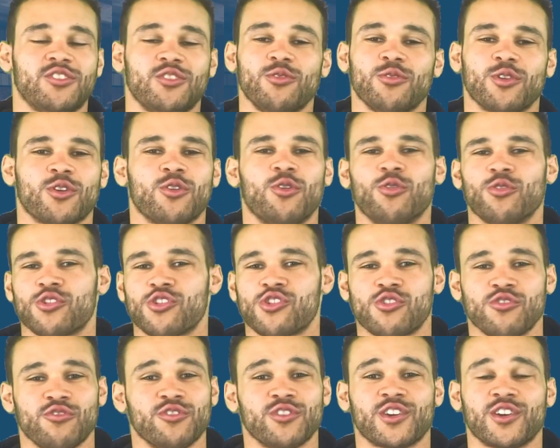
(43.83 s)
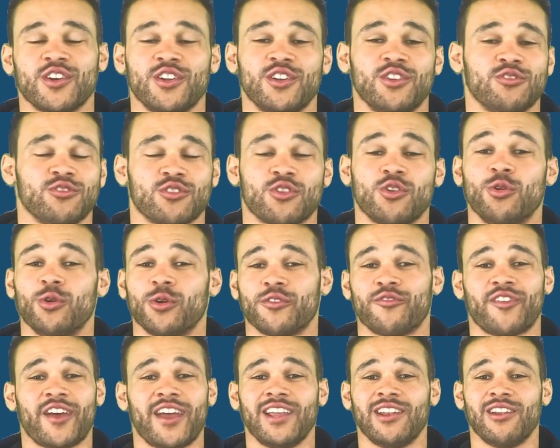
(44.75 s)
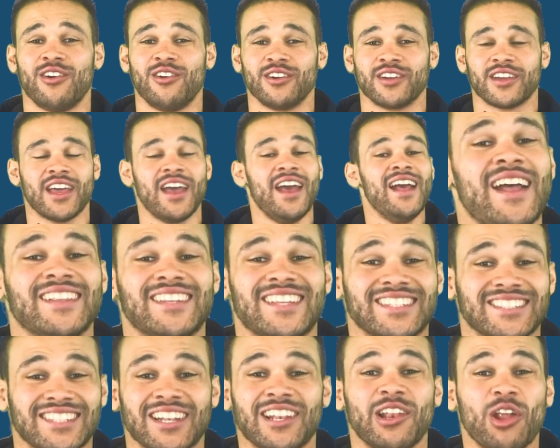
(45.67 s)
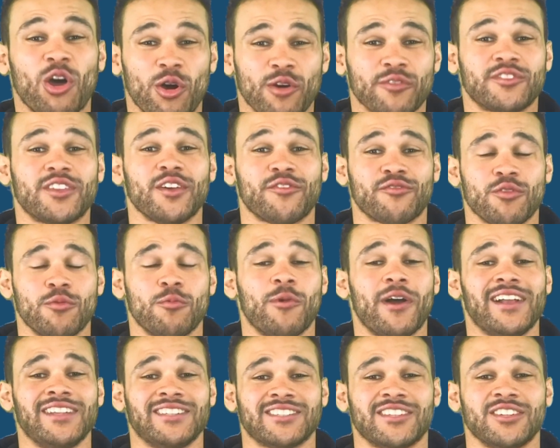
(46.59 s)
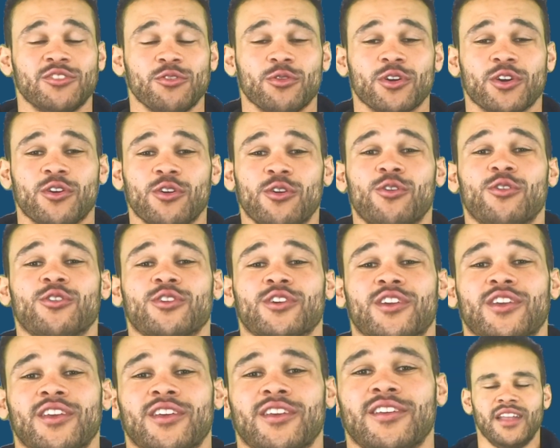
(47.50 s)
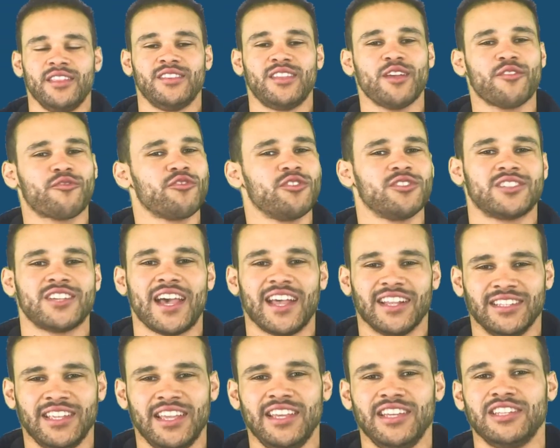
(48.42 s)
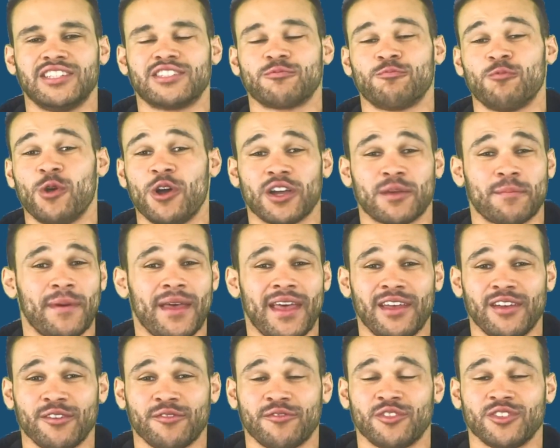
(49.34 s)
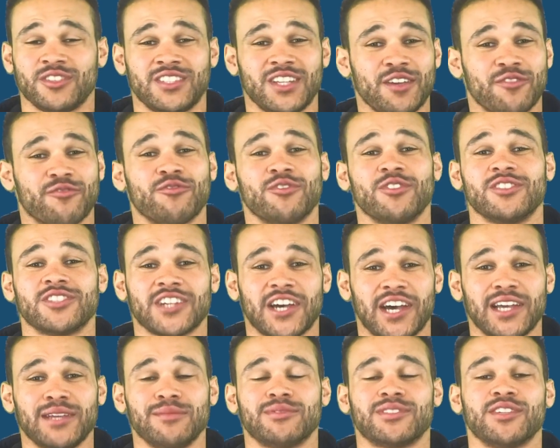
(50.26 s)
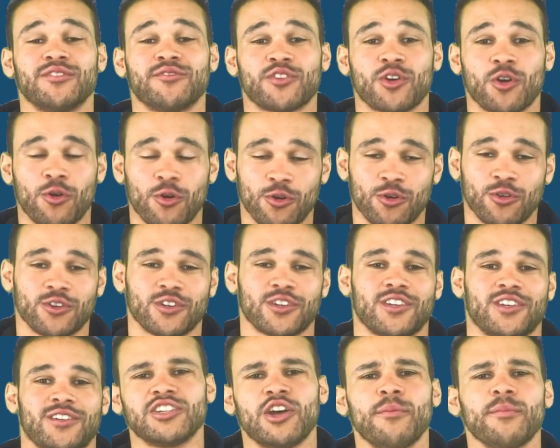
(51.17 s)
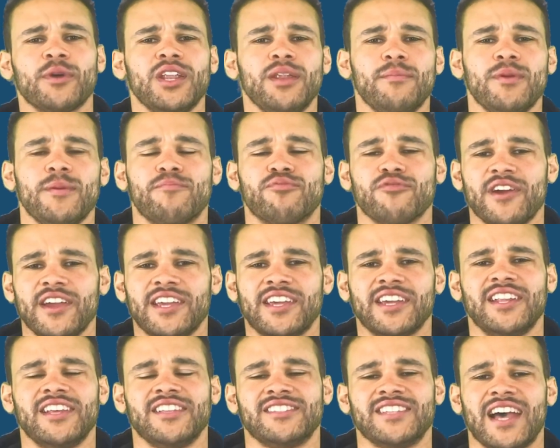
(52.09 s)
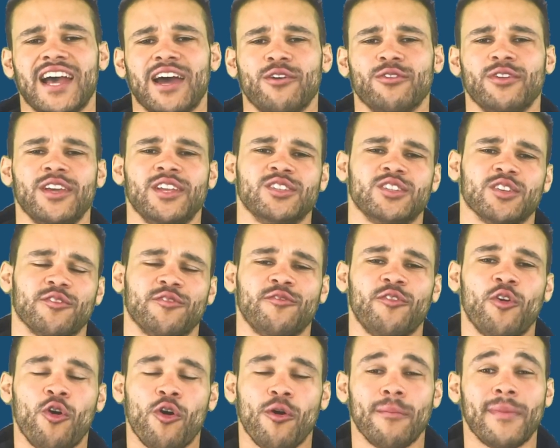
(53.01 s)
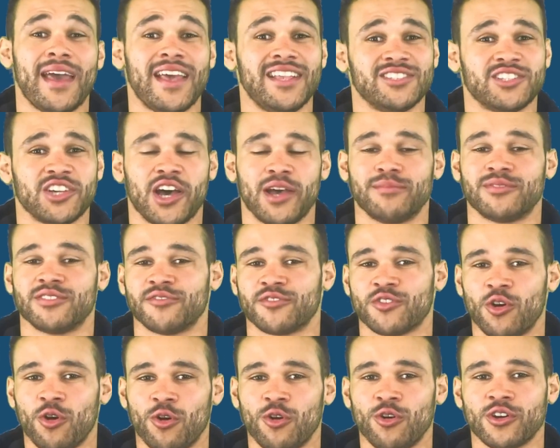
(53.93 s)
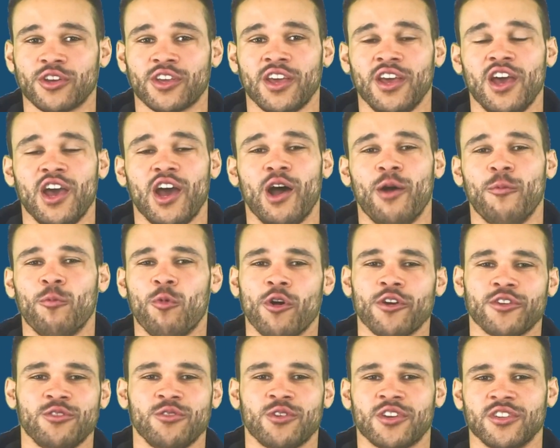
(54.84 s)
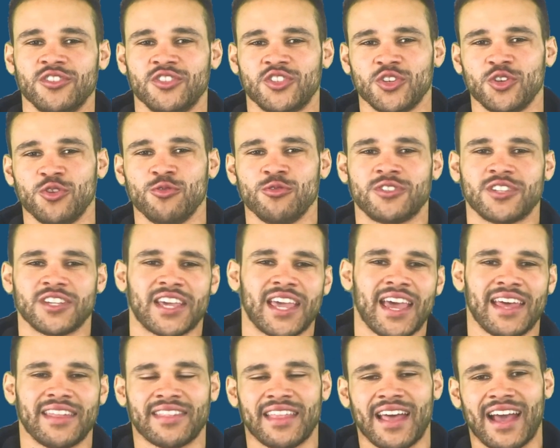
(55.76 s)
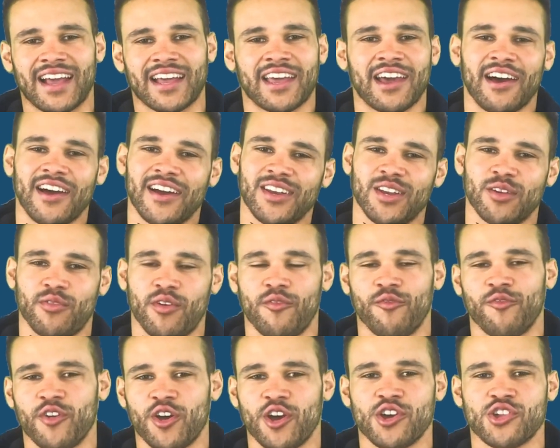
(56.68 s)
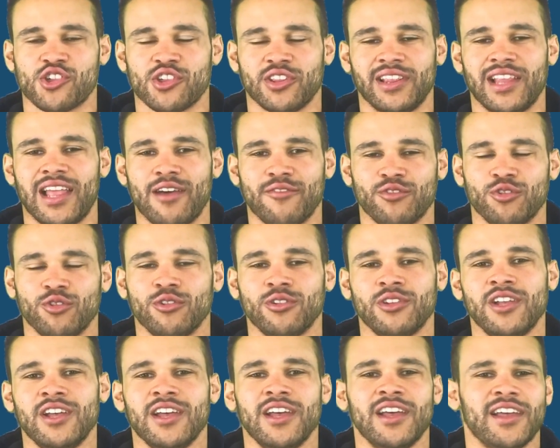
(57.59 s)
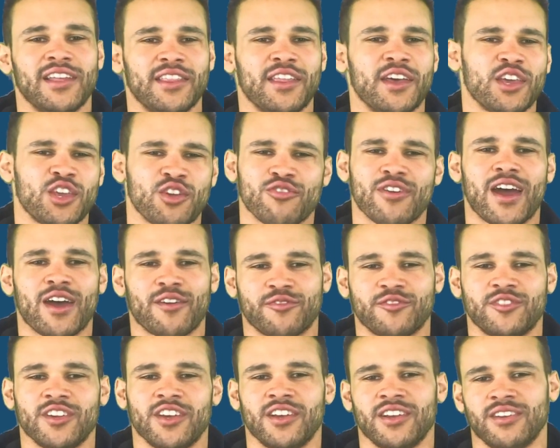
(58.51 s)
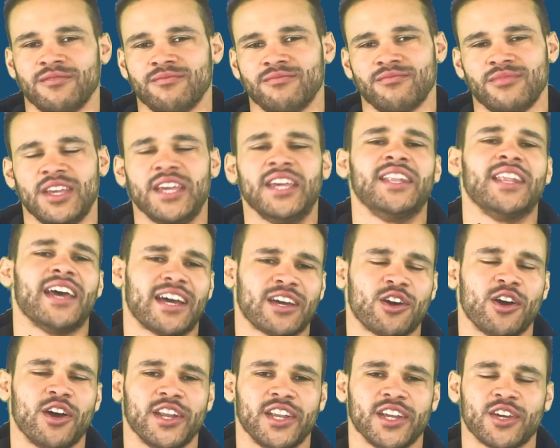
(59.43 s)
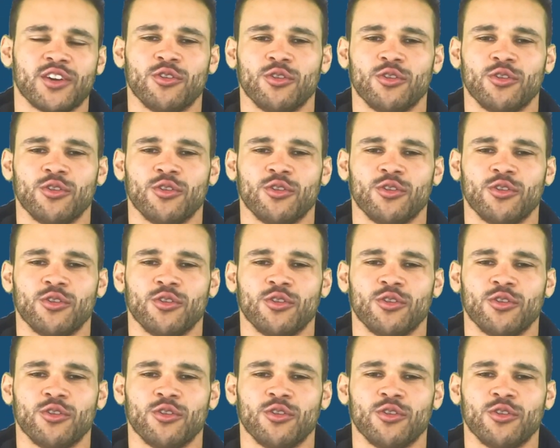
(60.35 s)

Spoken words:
to do a cork shuriken or a cork feilong. There's a lot of different ways to do a cork, and different techniques work better for different types of cork. So I'm going to be breaking it down into 4 main types of cork and what you can do to get that kind of inversion level that you're after in that kind of